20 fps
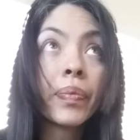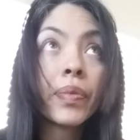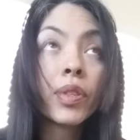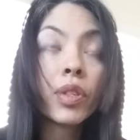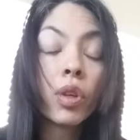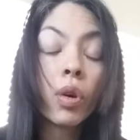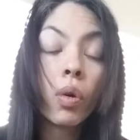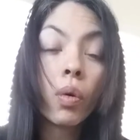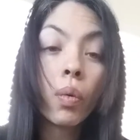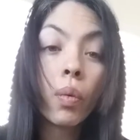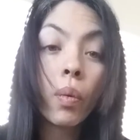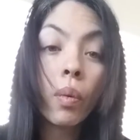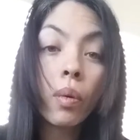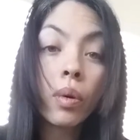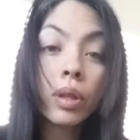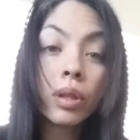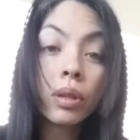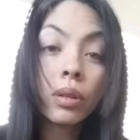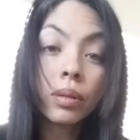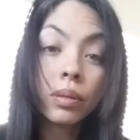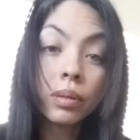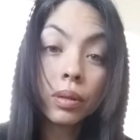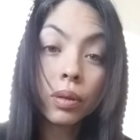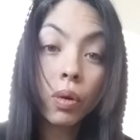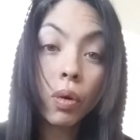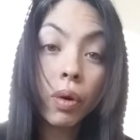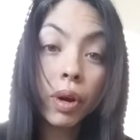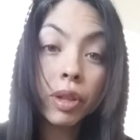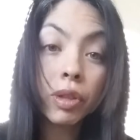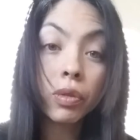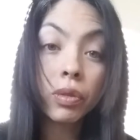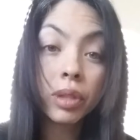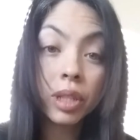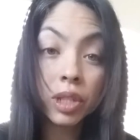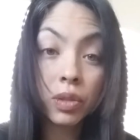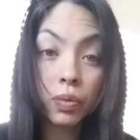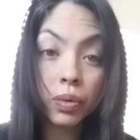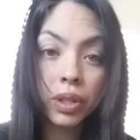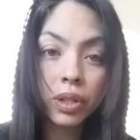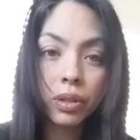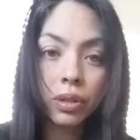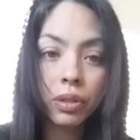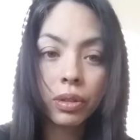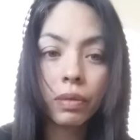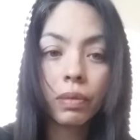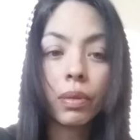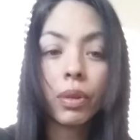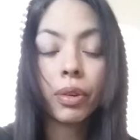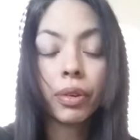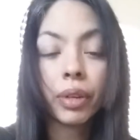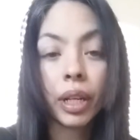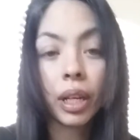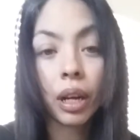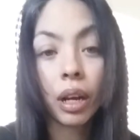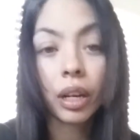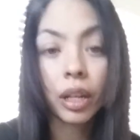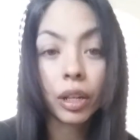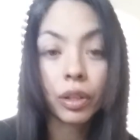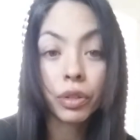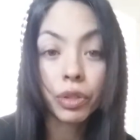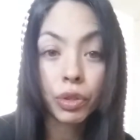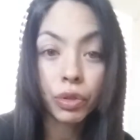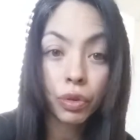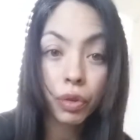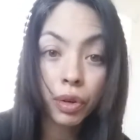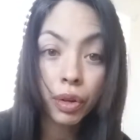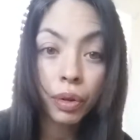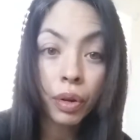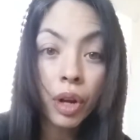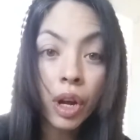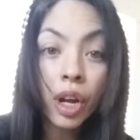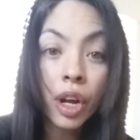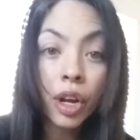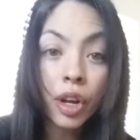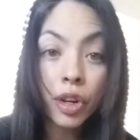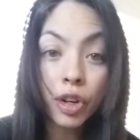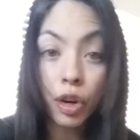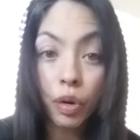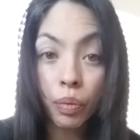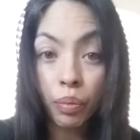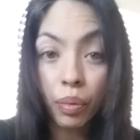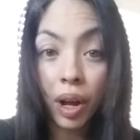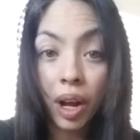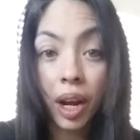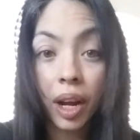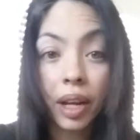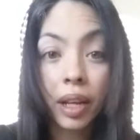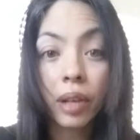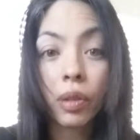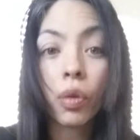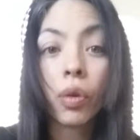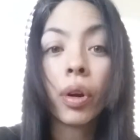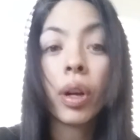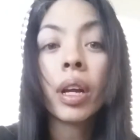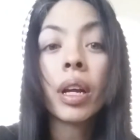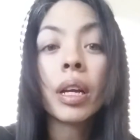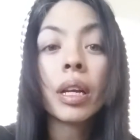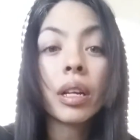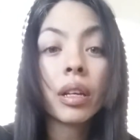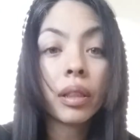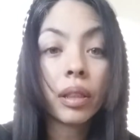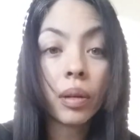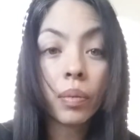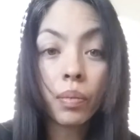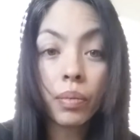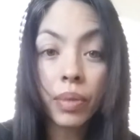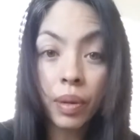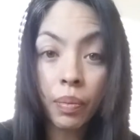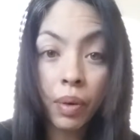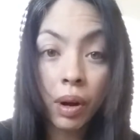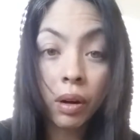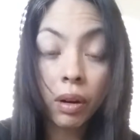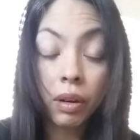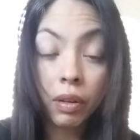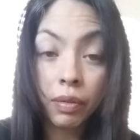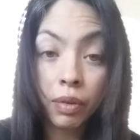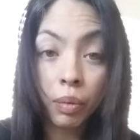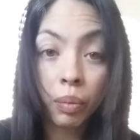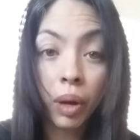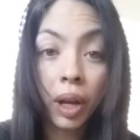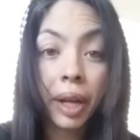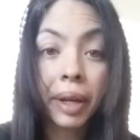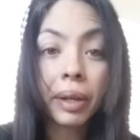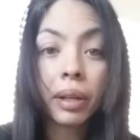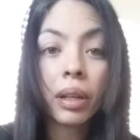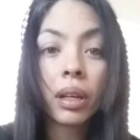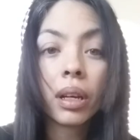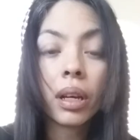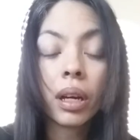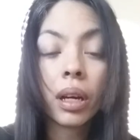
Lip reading: so going through this research of learning how to control your mind, or the power of your mind,